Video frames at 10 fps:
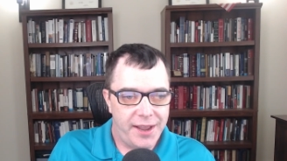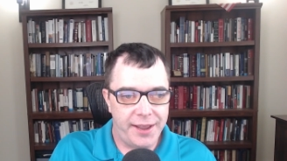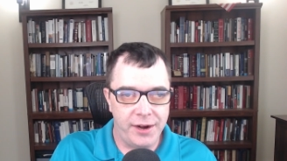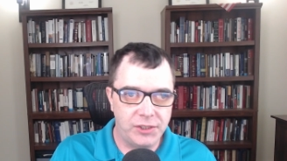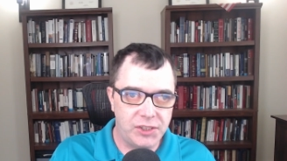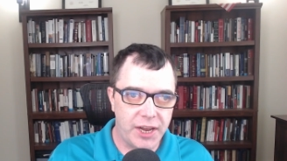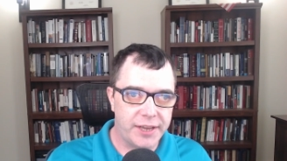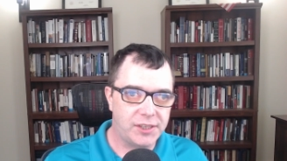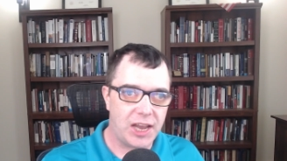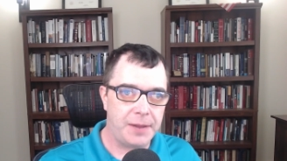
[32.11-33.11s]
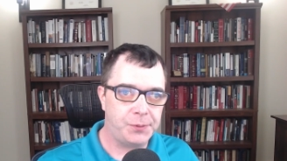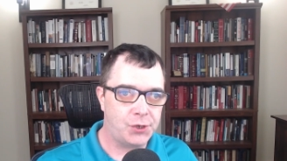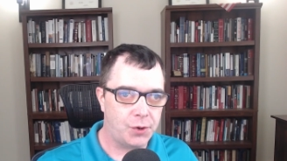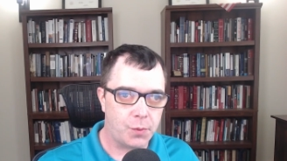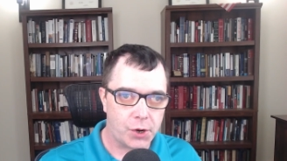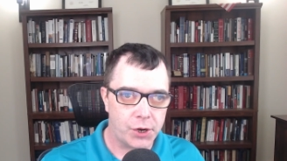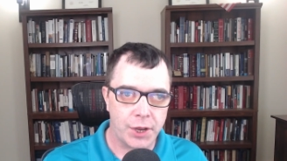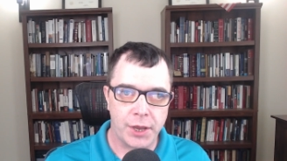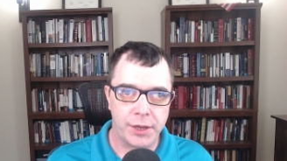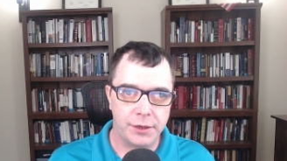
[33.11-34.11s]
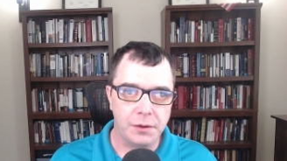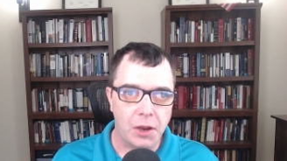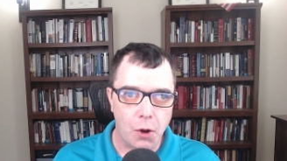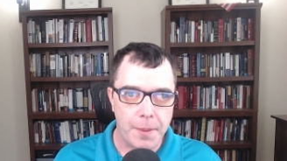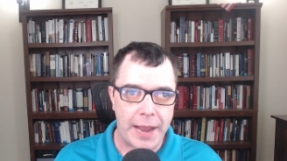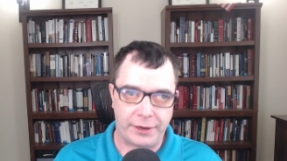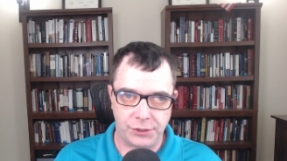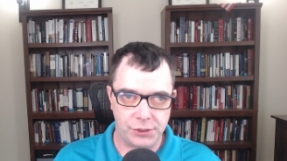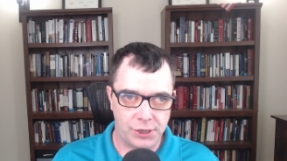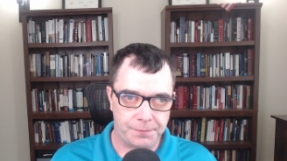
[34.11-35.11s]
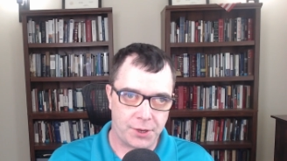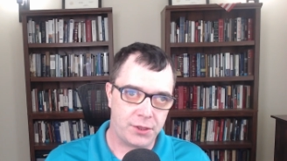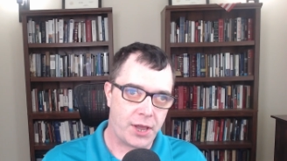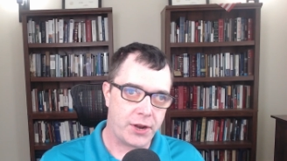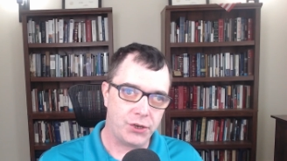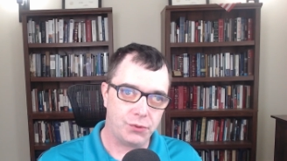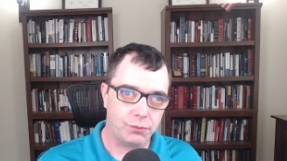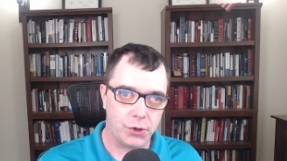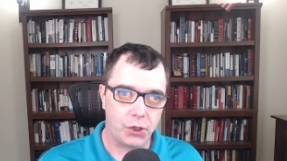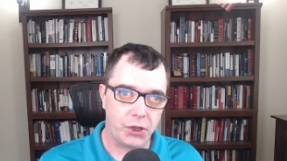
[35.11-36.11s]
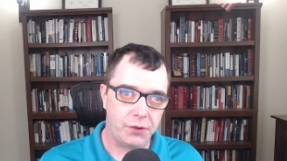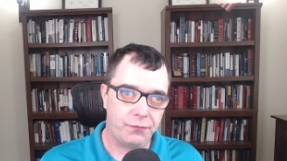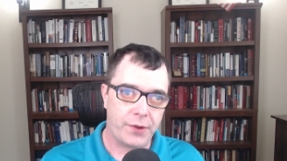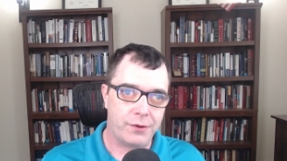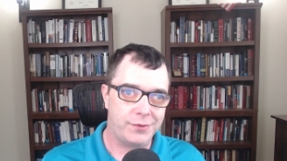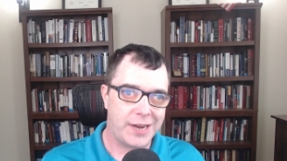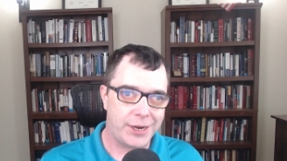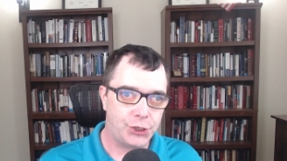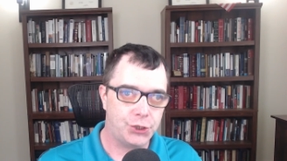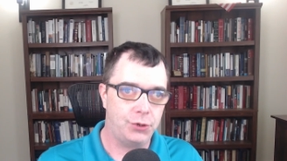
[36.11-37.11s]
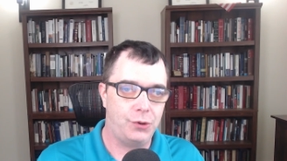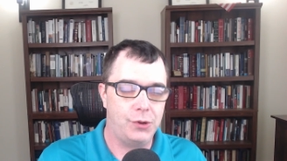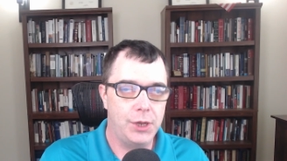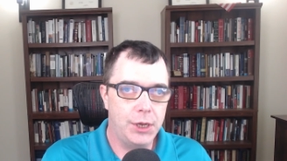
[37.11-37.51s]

And on today's episode, we're going to go back to something that is really foundational,